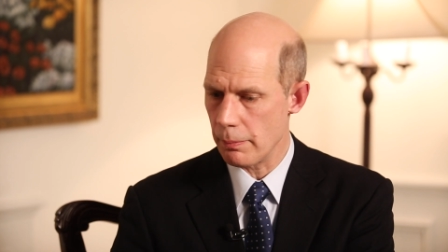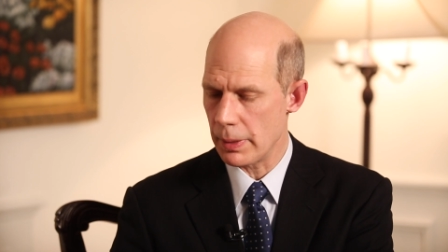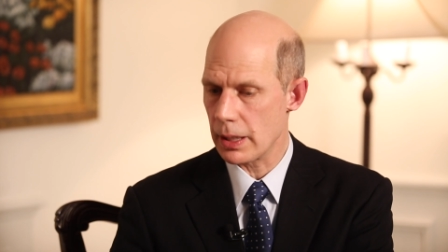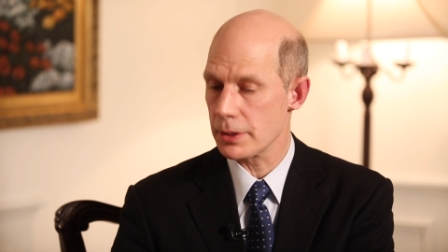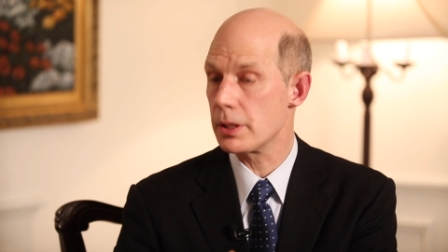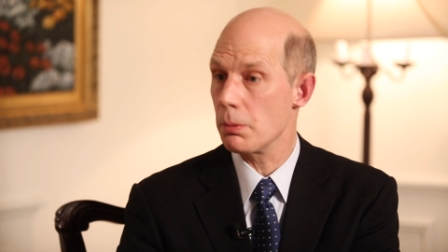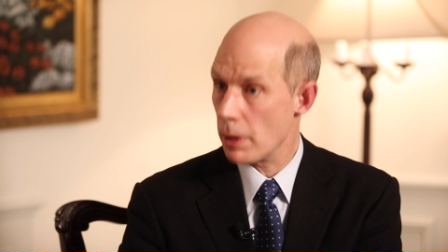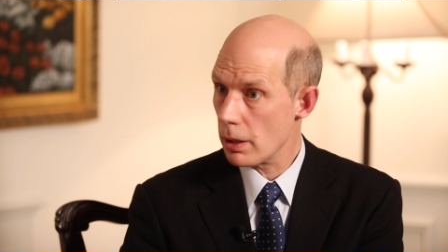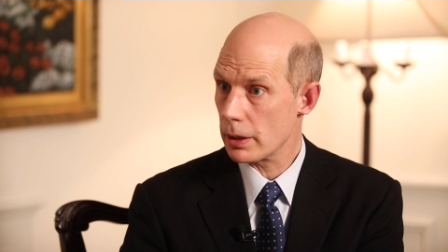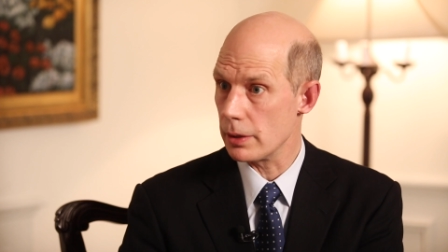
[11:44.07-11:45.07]
Because the
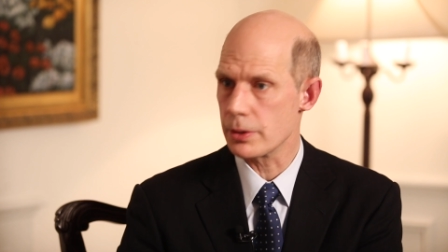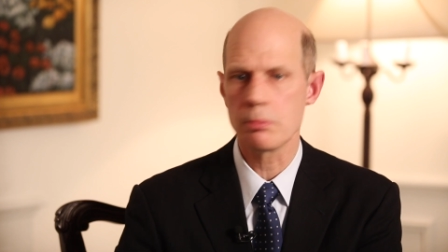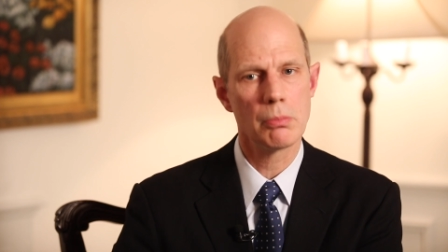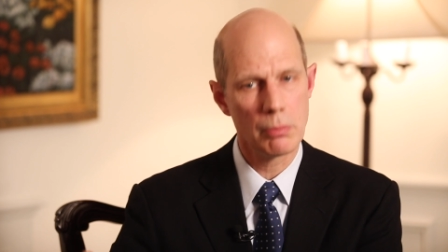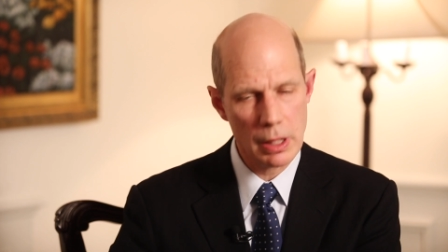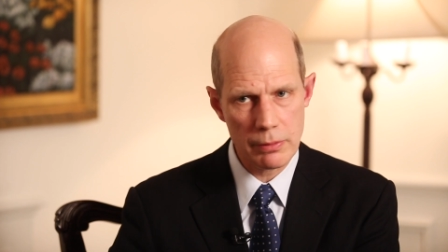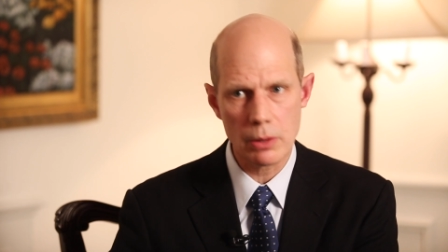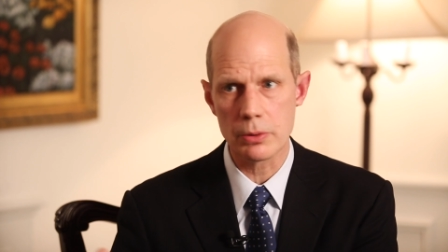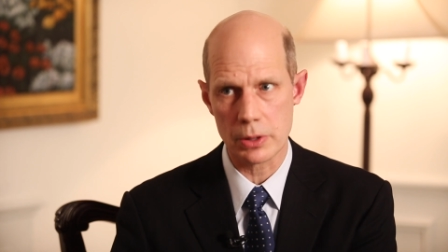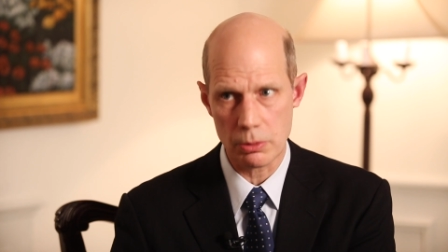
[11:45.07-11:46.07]
Americans, even
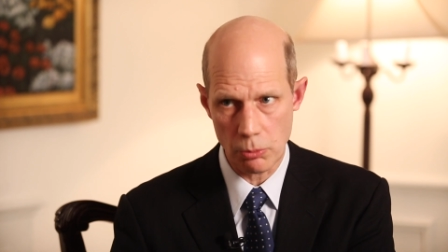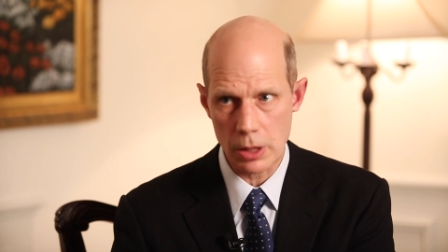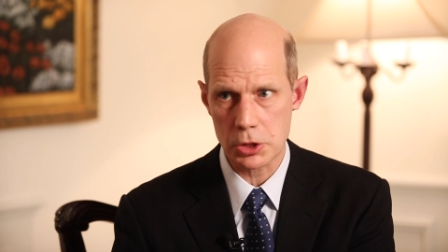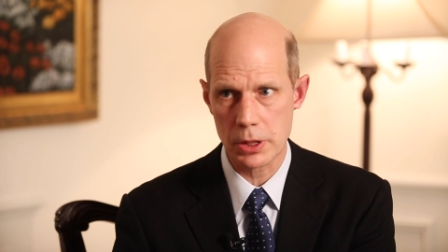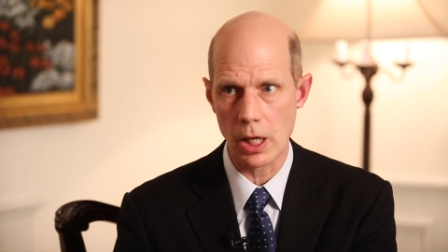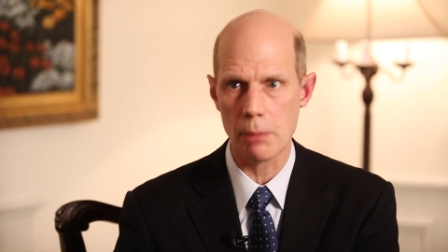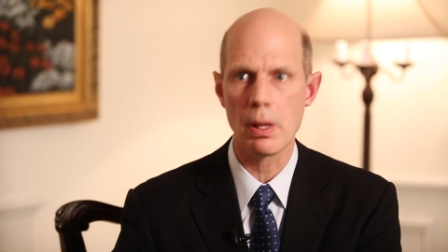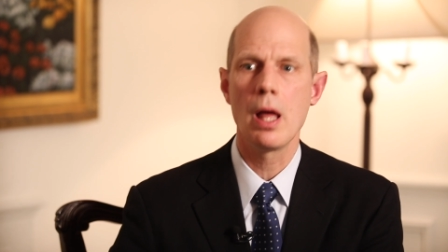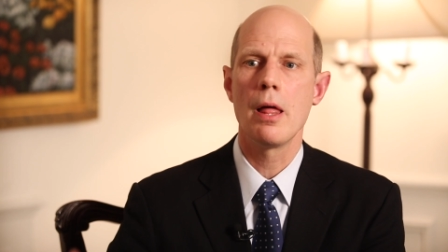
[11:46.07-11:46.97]
though it was a rush job,